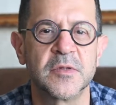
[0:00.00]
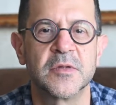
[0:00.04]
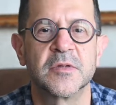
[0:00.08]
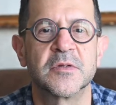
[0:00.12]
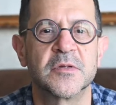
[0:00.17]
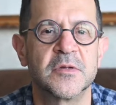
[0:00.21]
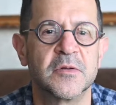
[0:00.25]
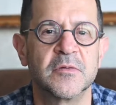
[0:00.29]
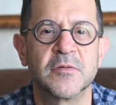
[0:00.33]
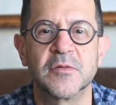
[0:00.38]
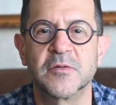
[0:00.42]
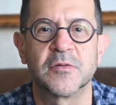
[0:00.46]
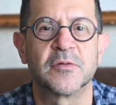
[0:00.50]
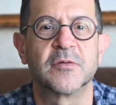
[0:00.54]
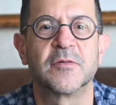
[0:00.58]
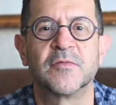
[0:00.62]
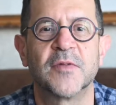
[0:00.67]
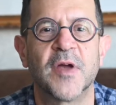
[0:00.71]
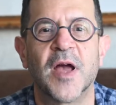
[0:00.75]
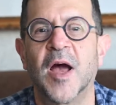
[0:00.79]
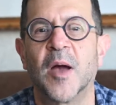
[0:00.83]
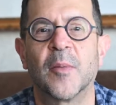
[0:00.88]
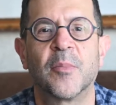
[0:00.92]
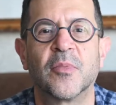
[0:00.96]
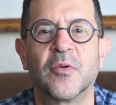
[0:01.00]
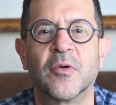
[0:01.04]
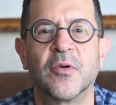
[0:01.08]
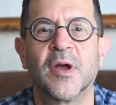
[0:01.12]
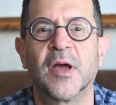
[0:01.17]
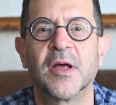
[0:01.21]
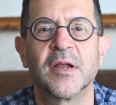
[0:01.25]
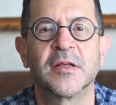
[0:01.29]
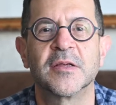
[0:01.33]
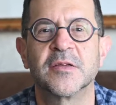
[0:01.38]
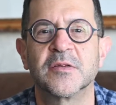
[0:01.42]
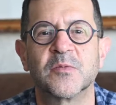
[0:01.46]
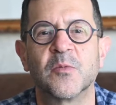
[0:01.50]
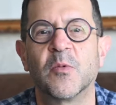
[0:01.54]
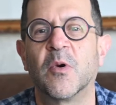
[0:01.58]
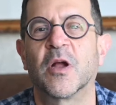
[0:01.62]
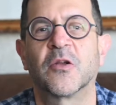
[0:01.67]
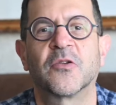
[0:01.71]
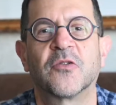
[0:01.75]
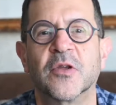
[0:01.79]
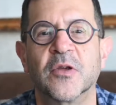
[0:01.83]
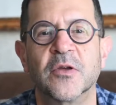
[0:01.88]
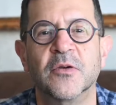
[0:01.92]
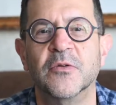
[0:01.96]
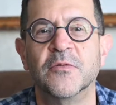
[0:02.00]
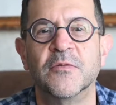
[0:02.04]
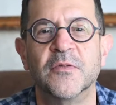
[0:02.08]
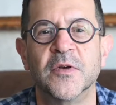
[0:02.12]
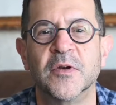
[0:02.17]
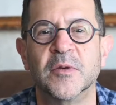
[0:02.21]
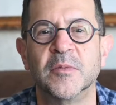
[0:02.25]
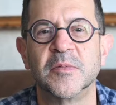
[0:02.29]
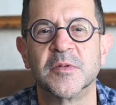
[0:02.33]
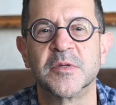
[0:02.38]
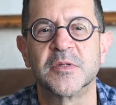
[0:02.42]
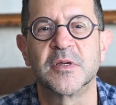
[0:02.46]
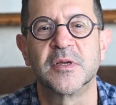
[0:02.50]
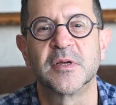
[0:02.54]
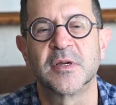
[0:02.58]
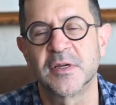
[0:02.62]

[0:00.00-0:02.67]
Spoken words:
There's no sort of apparatus watching who films,